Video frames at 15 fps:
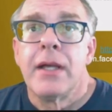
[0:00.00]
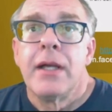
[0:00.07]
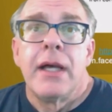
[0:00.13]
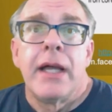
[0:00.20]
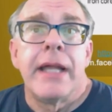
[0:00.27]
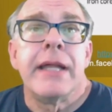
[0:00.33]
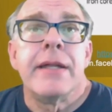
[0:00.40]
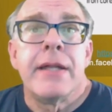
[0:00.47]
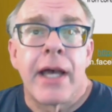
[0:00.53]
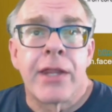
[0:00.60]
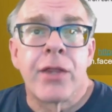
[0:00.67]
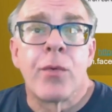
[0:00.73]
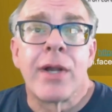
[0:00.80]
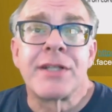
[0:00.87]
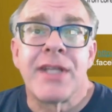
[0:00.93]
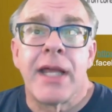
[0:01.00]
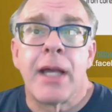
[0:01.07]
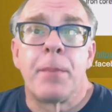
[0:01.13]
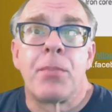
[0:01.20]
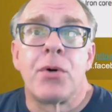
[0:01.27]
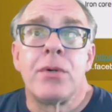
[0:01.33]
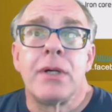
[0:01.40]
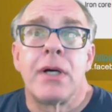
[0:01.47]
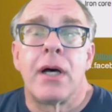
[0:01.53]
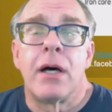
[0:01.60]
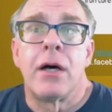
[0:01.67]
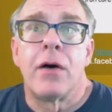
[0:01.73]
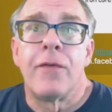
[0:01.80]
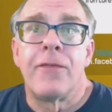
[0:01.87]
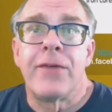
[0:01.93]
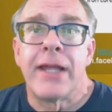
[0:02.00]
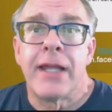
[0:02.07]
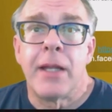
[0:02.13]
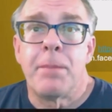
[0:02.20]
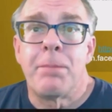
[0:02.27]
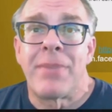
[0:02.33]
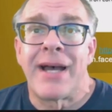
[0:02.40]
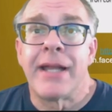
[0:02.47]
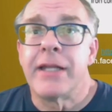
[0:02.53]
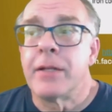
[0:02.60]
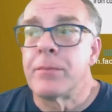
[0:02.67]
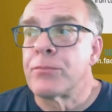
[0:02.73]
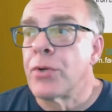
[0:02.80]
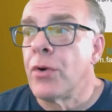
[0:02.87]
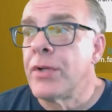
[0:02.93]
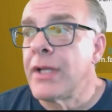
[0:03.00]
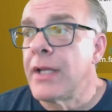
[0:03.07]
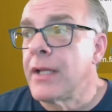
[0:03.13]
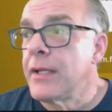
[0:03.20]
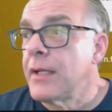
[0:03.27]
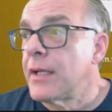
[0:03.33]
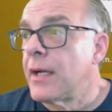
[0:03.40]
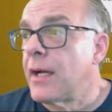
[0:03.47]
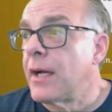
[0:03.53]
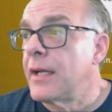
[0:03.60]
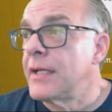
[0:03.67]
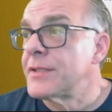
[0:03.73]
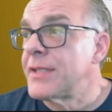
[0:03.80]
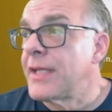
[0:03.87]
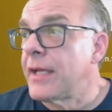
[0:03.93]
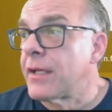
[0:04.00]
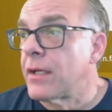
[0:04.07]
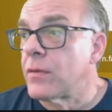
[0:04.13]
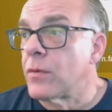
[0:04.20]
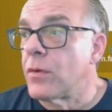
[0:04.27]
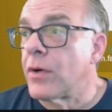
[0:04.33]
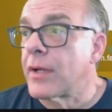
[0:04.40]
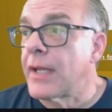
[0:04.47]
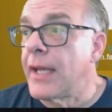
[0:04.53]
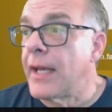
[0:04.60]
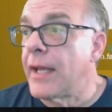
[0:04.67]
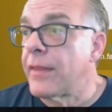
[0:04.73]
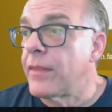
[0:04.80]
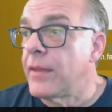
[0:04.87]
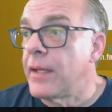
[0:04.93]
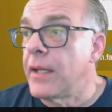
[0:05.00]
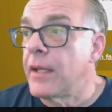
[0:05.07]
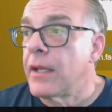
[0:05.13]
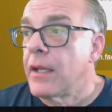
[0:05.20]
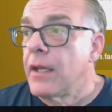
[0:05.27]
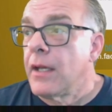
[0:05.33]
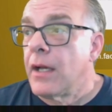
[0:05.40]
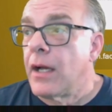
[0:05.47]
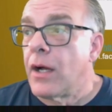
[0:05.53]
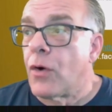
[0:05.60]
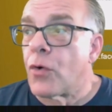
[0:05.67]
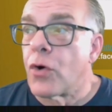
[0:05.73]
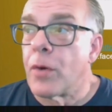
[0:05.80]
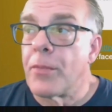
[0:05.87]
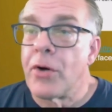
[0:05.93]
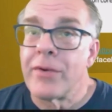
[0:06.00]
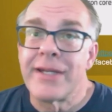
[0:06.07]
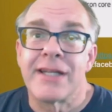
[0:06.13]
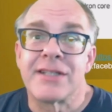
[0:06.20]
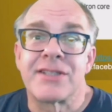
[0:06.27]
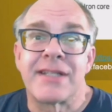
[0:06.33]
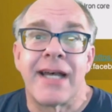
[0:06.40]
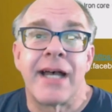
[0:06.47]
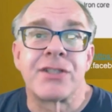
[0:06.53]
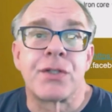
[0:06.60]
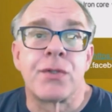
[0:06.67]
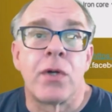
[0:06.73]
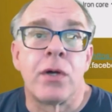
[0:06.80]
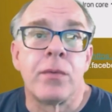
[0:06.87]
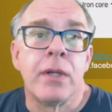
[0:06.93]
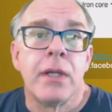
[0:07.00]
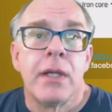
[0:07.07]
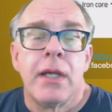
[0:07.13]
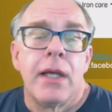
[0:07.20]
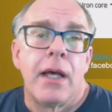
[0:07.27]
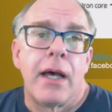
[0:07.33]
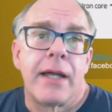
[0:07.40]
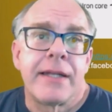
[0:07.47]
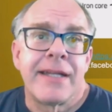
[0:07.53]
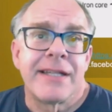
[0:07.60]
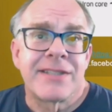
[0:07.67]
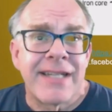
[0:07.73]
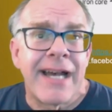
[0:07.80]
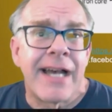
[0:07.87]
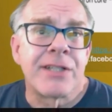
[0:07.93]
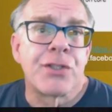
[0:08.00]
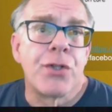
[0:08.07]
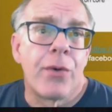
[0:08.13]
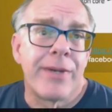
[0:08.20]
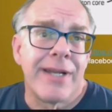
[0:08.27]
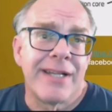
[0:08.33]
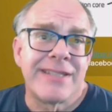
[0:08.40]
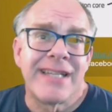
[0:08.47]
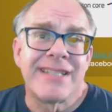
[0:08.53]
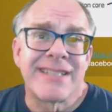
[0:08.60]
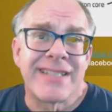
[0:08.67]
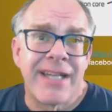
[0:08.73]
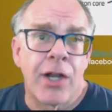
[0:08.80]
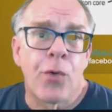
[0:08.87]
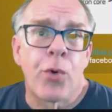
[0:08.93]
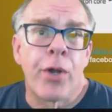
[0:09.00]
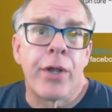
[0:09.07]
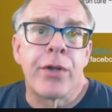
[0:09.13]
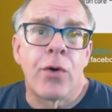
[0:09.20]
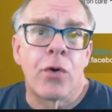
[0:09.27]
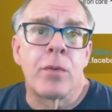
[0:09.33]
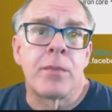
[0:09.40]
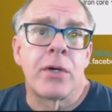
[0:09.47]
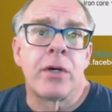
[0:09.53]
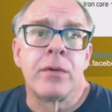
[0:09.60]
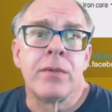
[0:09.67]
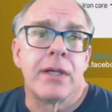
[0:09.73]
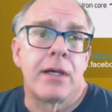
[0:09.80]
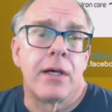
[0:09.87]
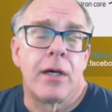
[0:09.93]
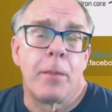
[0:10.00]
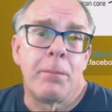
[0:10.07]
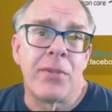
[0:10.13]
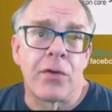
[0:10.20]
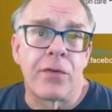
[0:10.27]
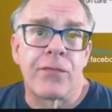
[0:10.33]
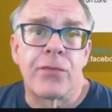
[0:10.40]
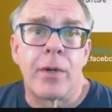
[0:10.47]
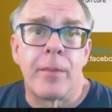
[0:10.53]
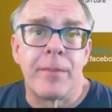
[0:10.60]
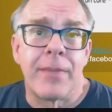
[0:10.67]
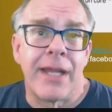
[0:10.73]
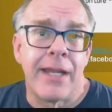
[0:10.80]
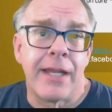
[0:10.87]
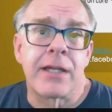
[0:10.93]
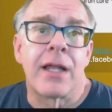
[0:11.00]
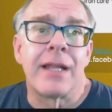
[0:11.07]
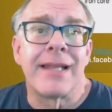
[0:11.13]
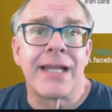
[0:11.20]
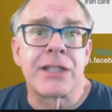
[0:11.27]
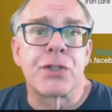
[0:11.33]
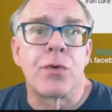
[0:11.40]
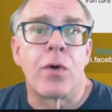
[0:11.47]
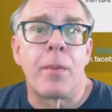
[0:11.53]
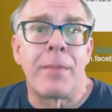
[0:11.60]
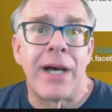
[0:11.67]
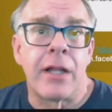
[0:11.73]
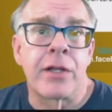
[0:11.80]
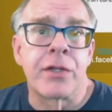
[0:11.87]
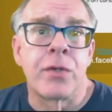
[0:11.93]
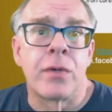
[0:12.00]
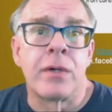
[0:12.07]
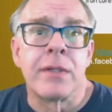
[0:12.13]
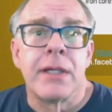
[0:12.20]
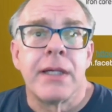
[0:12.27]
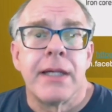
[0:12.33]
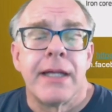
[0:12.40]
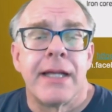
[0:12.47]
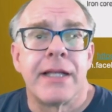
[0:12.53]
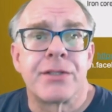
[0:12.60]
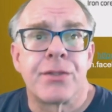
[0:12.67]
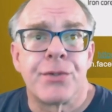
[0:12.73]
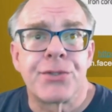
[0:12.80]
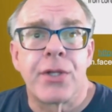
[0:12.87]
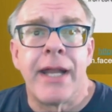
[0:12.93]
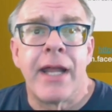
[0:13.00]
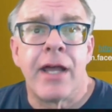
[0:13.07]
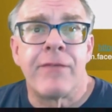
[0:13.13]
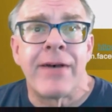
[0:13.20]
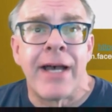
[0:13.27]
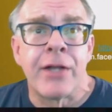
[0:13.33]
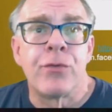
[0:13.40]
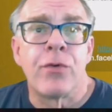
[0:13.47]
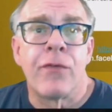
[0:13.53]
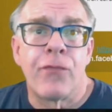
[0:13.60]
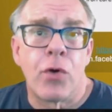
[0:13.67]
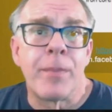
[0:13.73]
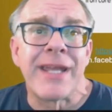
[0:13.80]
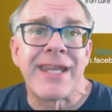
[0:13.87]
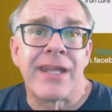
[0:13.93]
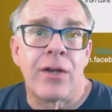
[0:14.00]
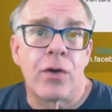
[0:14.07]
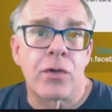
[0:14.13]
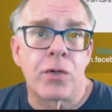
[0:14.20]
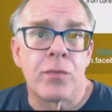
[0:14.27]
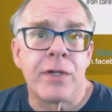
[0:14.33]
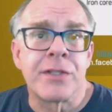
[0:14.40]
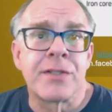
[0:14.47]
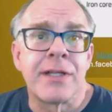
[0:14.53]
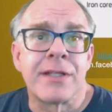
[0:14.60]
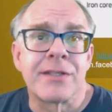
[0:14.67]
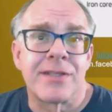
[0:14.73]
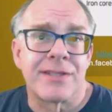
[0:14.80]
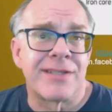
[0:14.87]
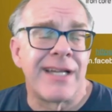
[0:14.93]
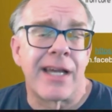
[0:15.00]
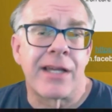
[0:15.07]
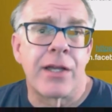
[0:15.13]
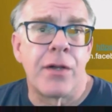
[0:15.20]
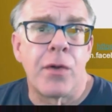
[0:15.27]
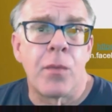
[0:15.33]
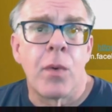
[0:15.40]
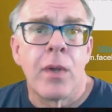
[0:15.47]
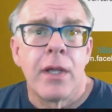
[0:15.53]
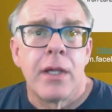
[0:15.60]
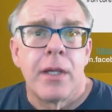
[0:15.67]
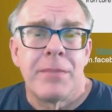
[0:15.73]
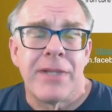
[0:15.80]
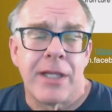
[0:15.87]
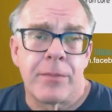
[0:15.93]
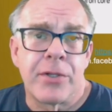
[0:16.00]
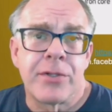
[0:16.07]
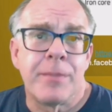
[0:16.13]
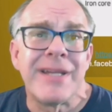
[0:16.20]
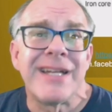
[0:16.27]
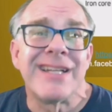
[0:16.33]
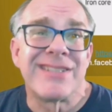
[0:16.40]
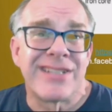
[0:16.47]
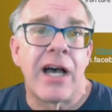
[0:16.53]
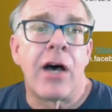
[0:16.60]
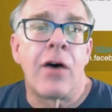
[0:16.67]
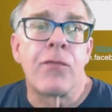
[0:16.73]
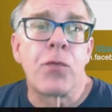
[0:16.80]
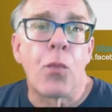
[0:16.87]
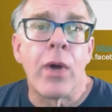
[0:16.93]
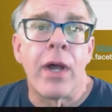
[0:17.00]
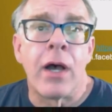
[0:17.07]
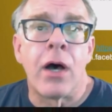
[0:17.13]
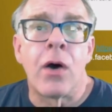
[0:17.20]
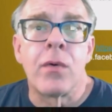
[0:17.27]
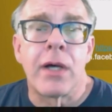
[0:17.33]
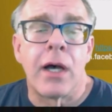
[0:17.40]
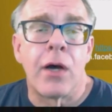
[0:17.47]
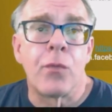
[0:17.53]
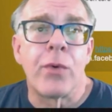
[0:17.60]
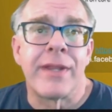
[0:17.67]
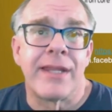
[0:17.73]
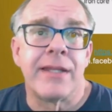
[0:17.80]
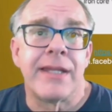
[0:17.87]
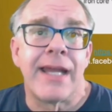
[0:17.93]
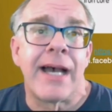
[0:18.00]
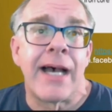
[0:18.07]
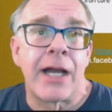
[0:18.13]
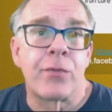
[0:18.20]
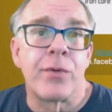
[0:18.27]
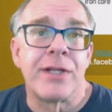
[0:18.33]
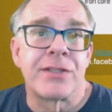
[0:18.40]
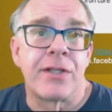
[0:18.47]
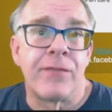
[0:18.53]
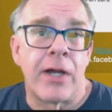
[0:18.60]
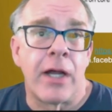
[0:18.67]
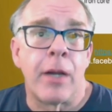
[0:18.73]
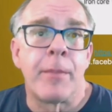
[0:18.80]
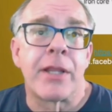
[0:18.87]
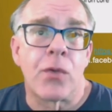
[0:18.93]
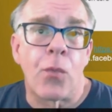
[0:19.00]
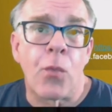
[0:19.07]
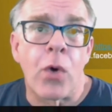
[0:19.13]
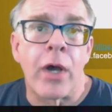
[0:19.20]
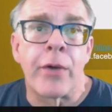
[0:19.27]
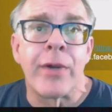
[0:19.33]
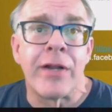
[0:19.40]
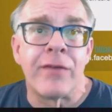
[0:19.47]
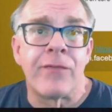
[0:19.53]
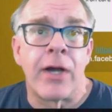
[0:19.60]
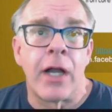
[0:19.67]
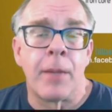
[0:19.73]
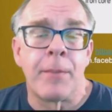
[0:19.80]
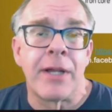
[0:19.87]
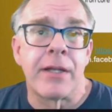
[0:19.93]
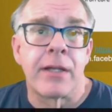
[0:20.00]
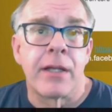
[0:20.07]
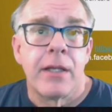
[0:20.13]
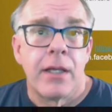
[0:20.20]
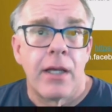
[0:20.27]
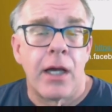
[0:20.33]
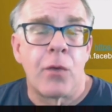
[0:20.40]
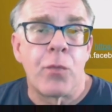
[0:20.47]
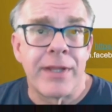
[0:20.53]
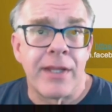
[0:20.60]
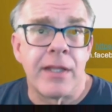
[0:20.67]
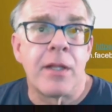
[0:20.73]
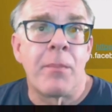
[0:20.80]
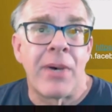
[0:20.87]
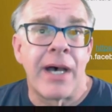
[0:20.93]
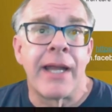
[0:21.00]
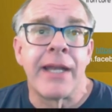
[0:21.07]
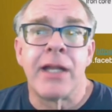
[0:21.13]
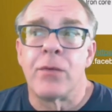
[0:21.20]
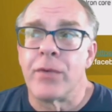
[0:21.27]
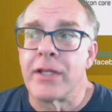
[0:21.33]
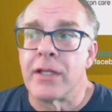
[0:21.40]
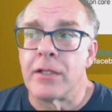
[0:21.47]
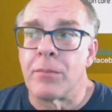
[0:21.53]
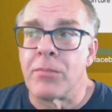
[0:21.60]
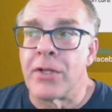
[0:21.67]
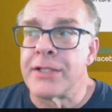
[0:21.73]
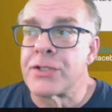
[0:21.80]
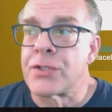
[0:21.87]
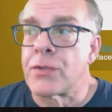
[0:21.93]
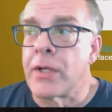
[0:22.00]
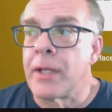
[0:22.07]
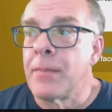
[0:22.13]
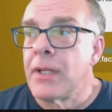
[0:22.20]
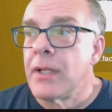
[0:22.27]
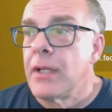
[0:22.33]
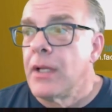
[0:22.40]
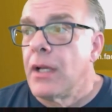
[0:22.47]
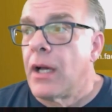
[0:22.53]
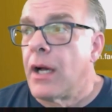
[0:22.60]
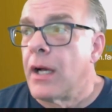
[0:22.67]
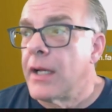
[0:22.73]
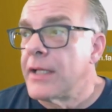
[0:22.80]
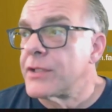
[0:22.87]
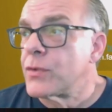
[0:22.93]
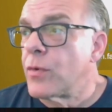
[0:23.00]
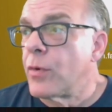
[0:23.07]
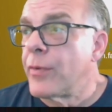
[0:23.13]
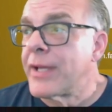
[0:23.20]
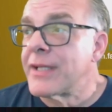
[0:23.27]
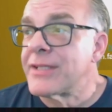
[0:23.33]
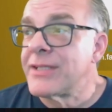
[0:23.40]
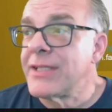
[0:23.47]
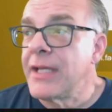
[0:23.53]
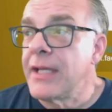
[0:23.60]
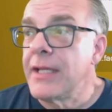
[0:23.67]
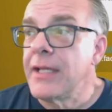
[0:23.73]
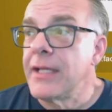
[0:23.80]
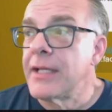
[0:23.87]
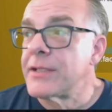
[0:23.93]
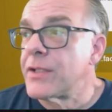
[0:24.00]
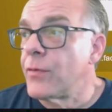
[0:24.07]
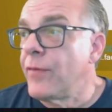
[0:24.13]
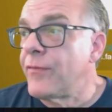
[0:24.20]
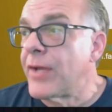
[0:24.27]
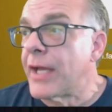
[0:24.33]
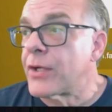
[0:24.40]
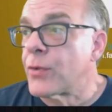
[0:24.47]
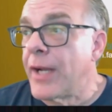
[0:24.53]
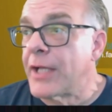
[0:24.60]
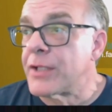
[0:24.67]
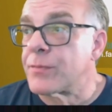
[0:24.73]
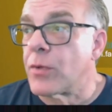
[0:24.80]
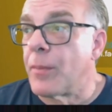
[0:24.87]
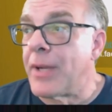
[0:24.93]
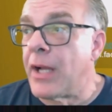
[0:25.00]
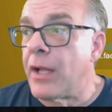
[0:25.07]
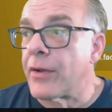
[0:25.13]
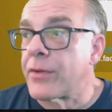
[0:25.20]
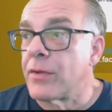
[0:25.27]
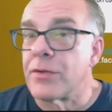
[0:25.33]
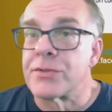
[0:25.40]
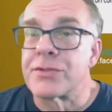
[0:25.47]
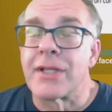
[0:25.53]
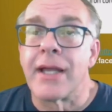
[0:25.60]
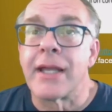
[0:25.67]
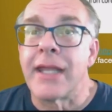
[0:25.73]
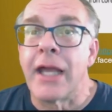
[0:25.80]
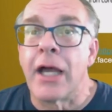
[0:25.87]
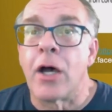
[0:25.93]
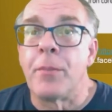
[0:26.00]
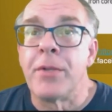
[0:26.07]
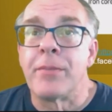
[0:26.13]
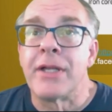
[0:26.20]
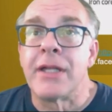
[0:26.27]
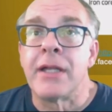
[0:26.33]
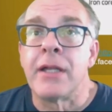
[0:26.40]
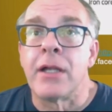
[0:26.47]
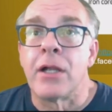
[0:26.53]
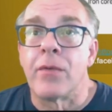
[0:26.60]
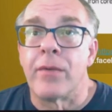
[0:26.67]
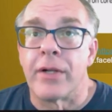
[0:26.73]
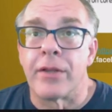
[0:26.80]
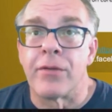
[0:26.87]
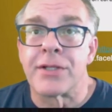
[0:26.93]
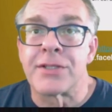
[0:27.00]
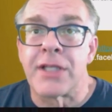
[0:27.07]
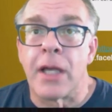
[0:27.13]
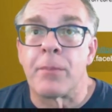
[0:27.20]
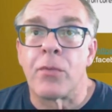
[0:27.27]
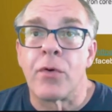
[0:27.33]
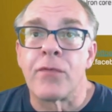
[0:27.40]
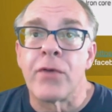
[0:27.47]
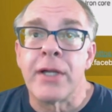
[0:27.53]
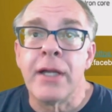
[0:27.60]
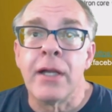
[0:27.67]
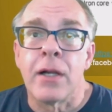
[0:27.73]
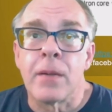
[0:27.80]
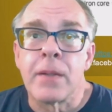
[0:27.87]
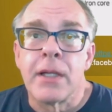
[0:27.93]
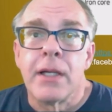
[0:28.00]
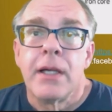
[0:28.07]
Another example of a binding protein is taking a look at the hormone testosterone. Testosterone is a steroid hormone built from a cholesterol molecule, and so it's going to have hydrophobic characteristics. It's not going to be able to be dissolved well within the aqueous environment, the watery environment within the body and within the bloodstream. And so what we can see is that we've got transport molecules like albumin here, another example over here.